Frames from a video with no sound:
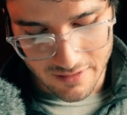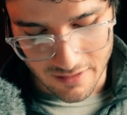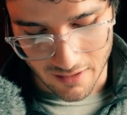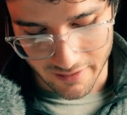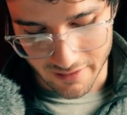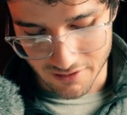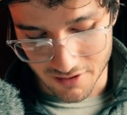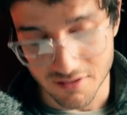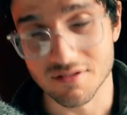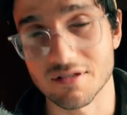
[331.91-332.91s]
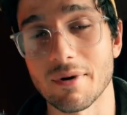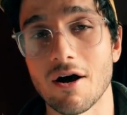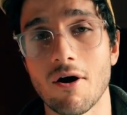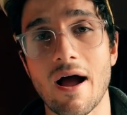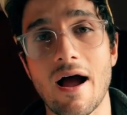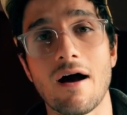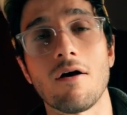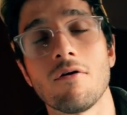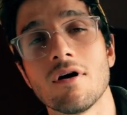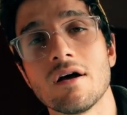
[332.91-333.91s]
talking just about how